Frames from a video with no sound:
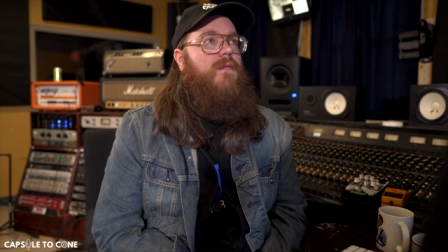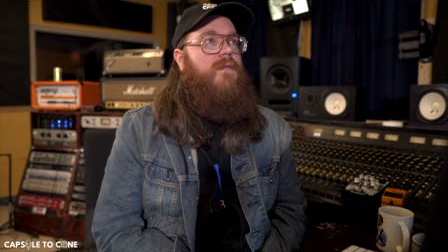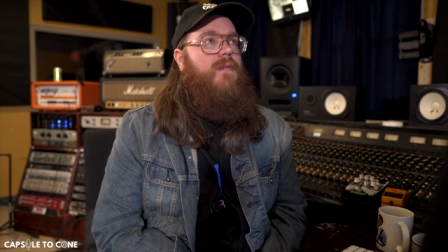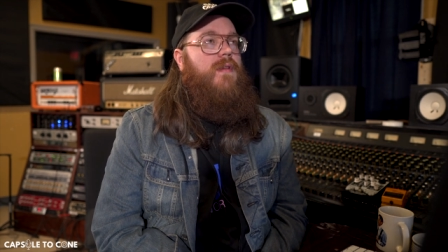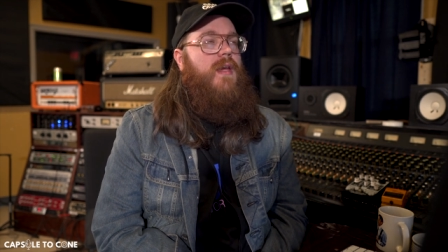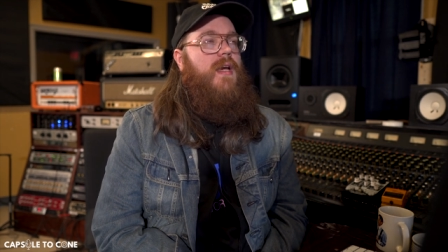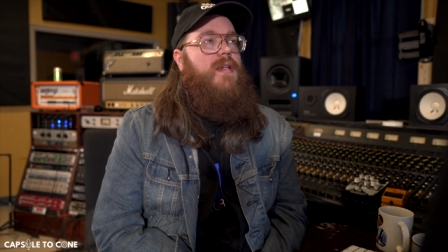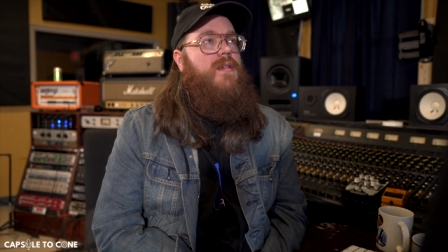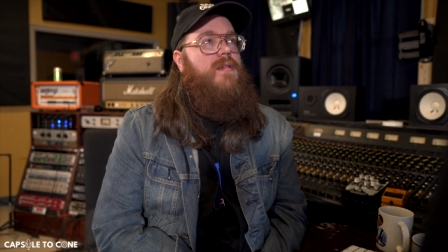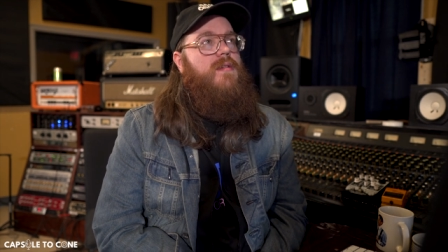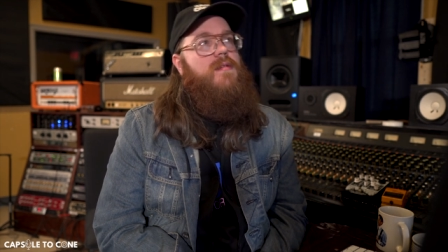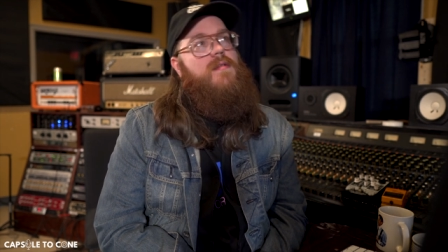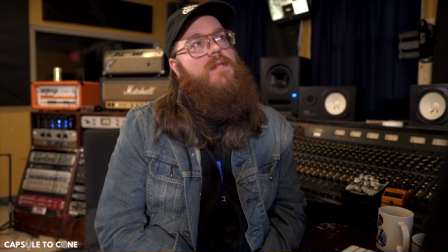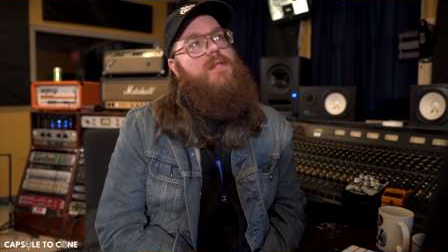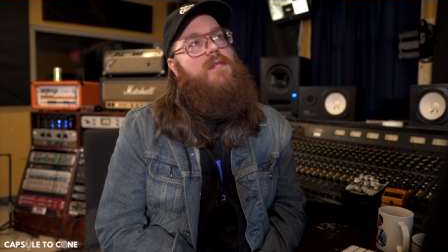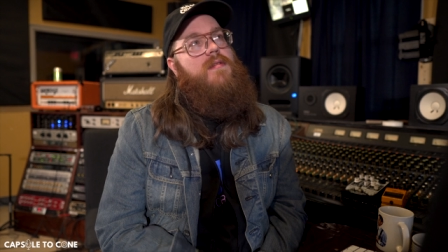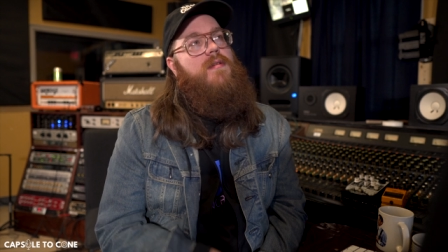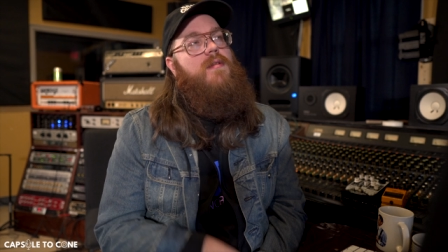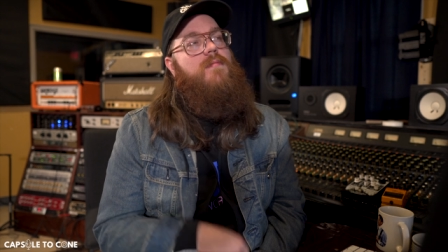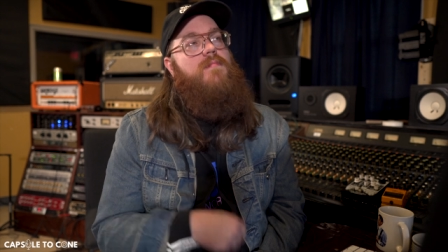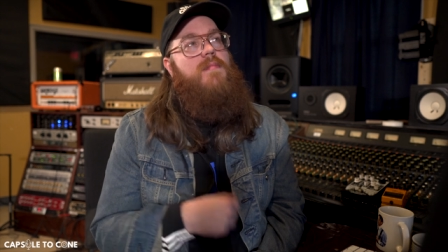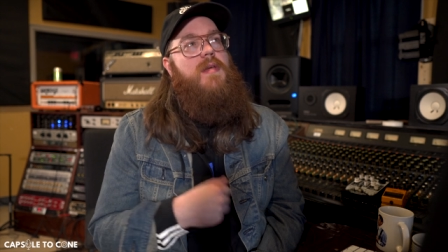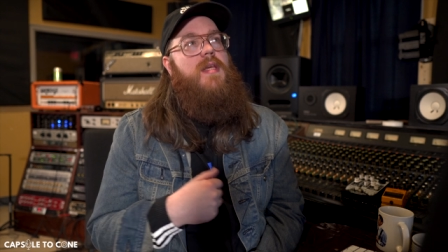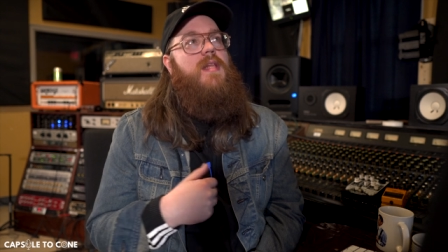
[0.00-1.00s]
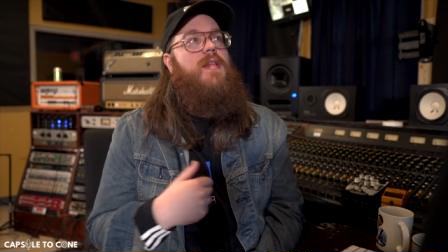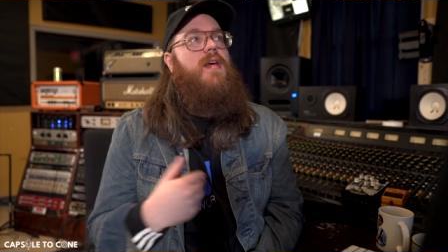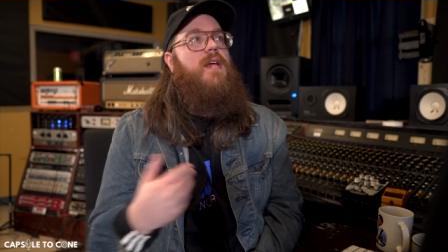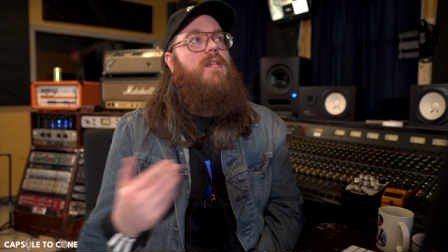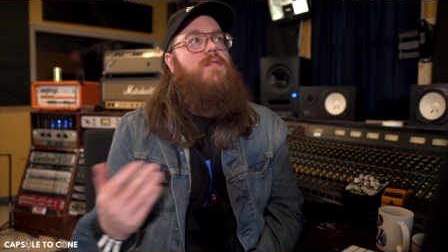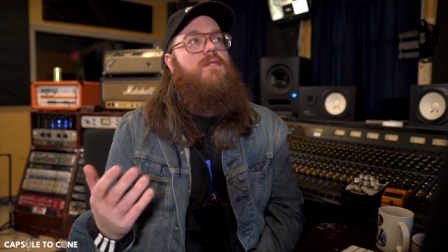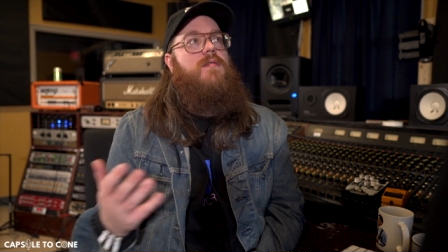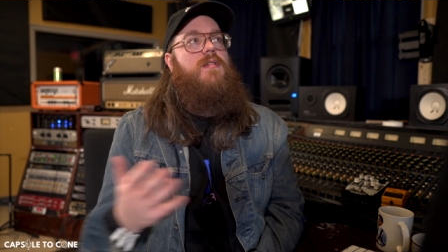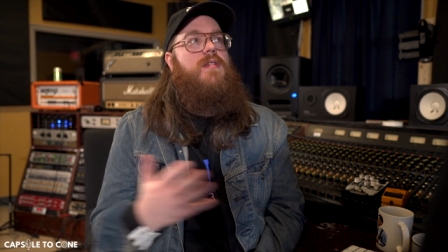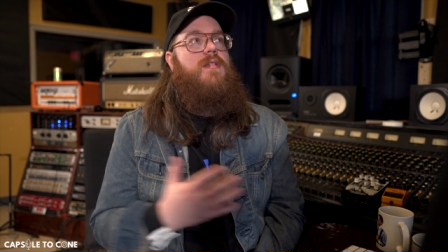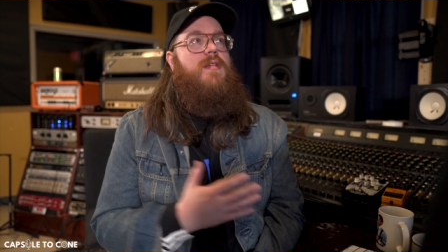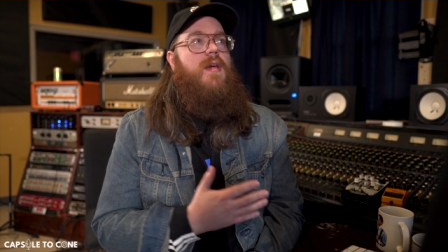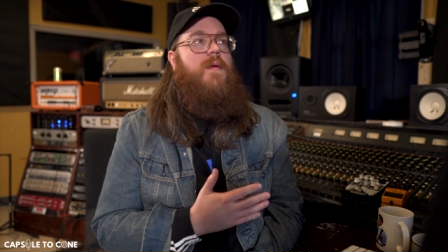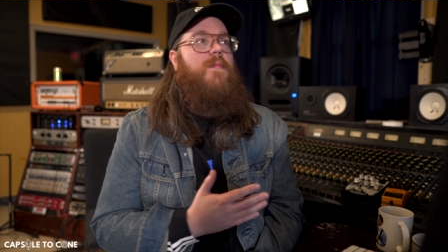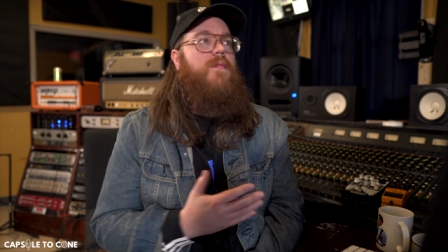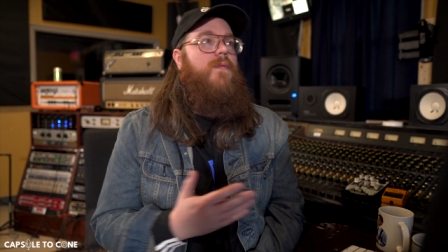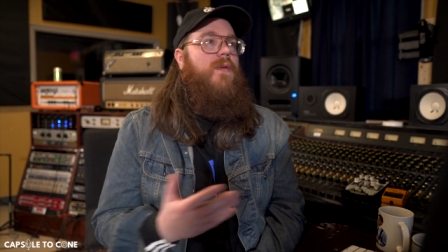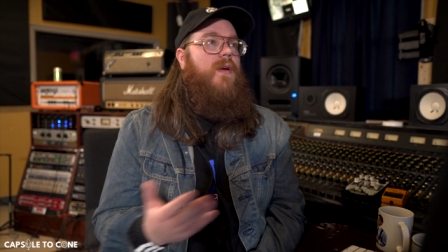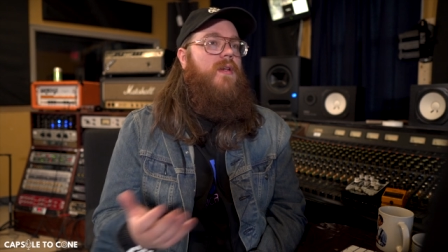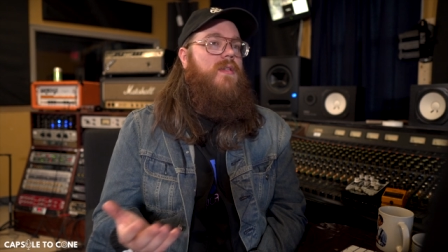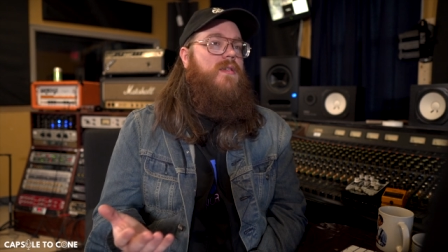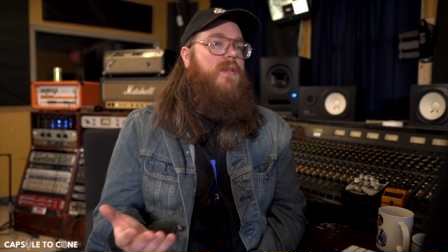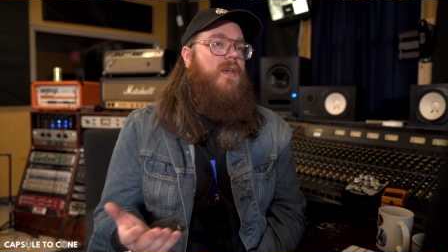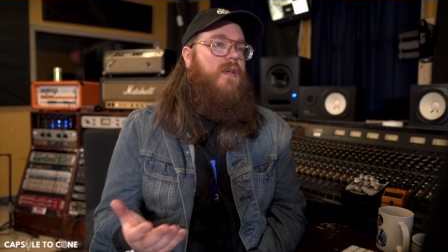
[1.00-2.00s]
that's to me that's what
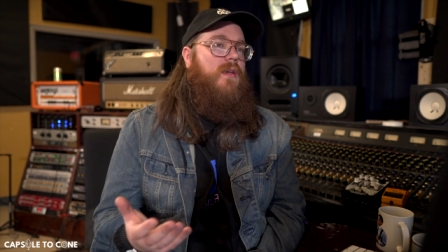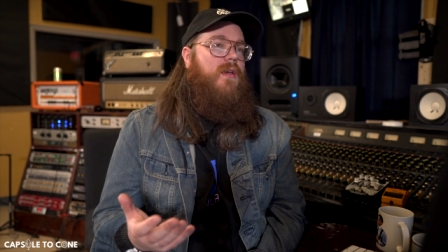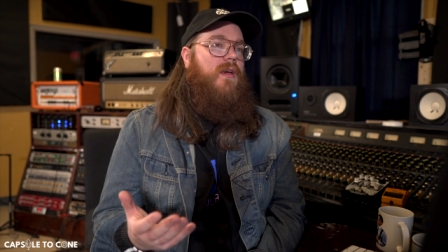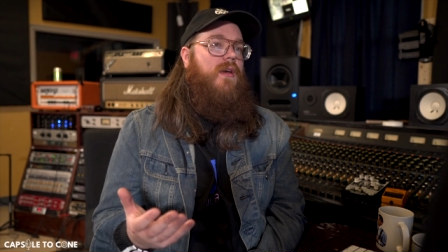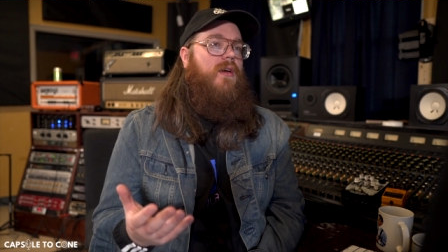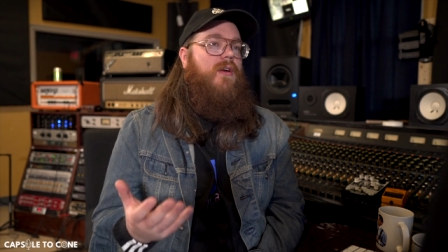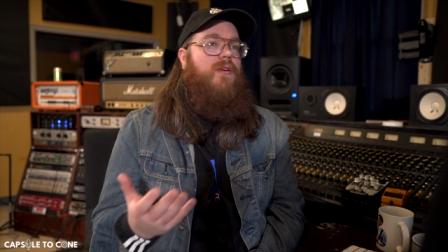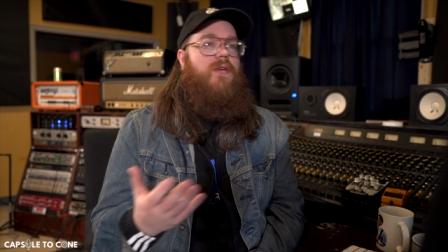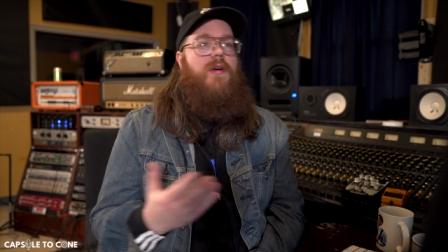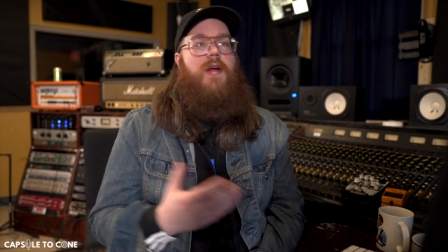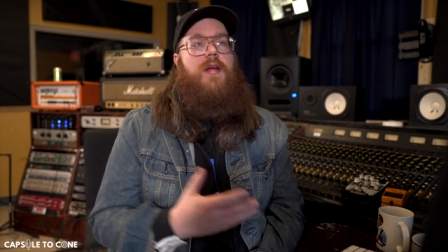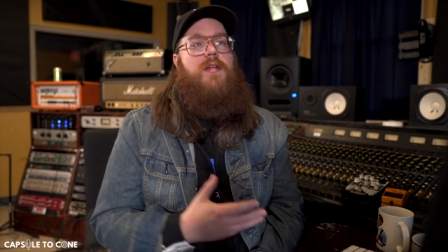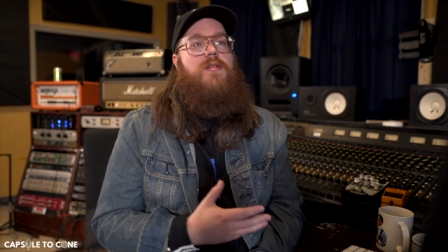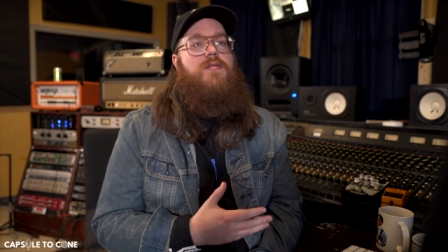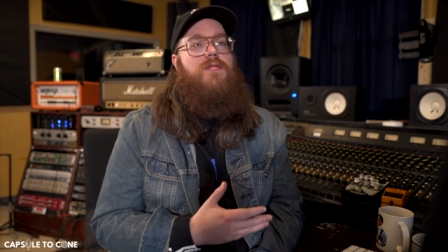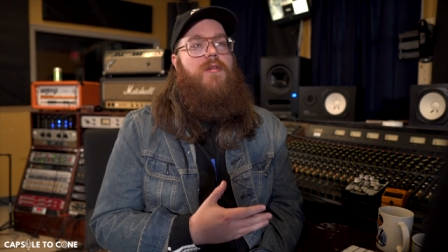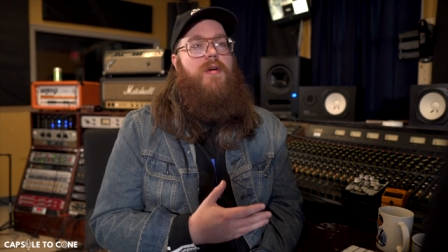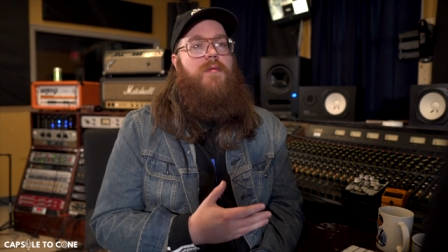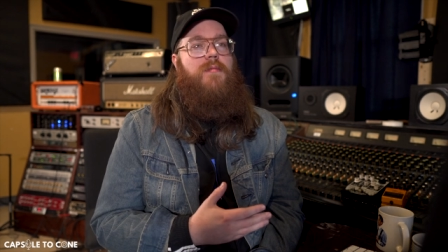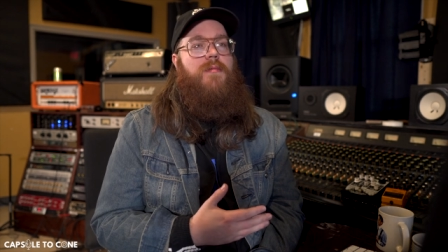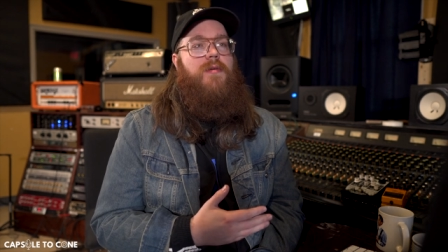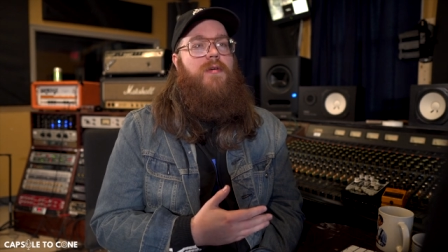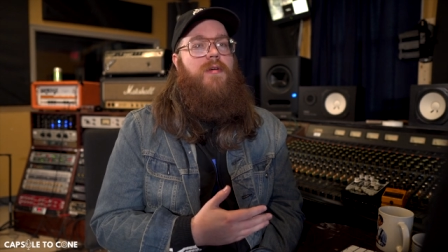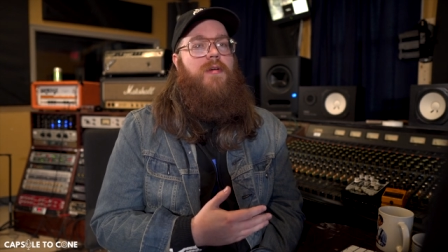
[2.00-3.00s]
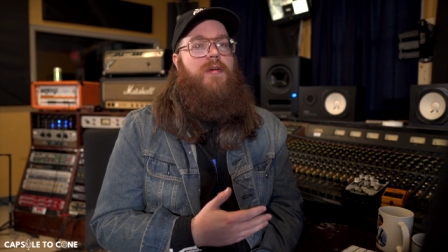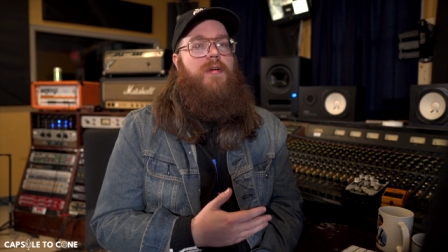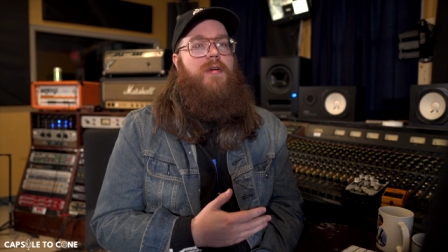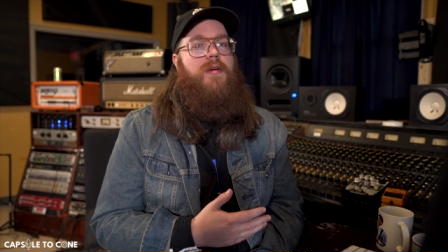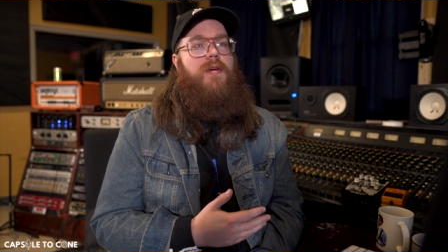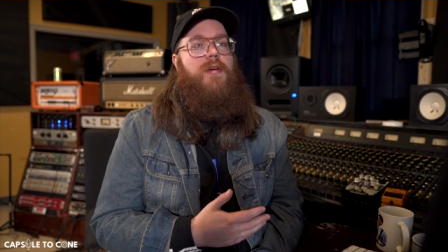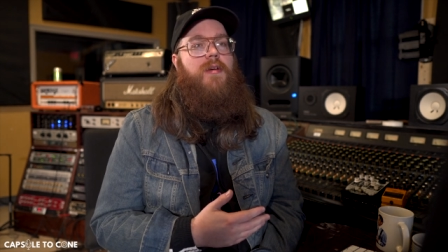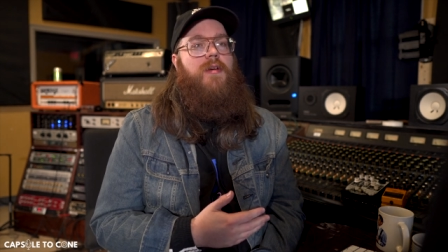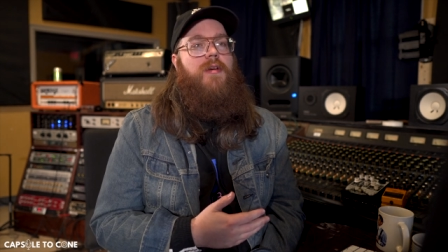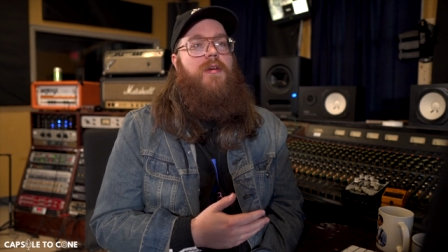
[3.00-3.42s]
separates like a great drummer